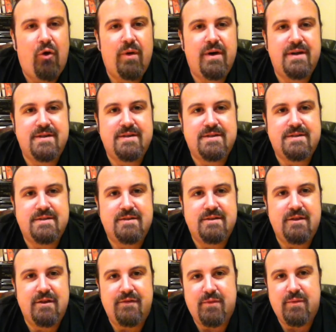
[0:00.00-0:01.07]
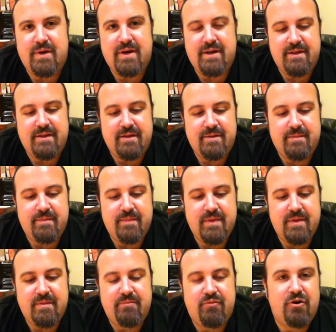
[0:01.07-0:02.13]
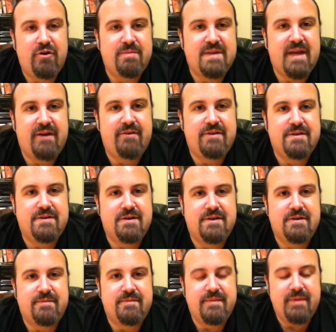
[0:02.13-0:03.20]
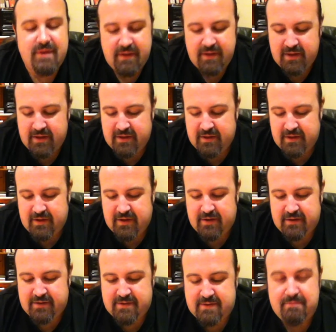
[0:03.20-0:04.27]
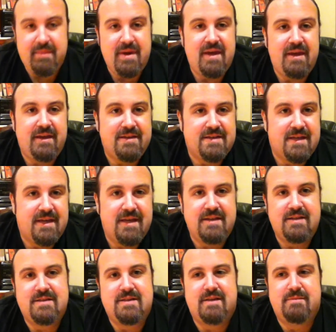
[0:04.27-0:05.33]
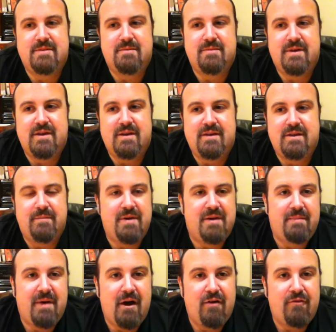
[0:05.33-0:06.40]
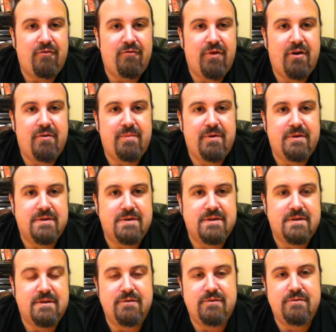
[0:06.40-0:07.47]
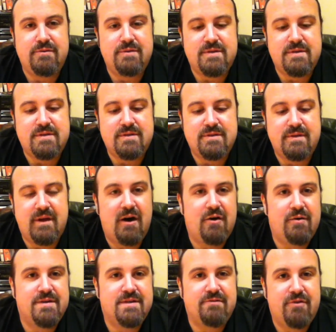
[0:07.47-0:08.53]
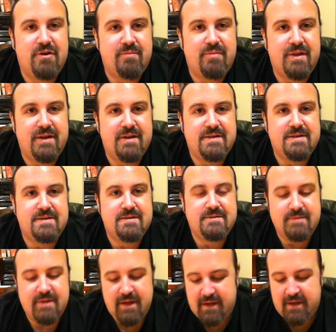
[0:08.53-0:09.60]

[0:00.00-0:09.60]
always loved the way that Prime's character, to me as a kid, seemed to be a big powerful robot whose heart was in the right place.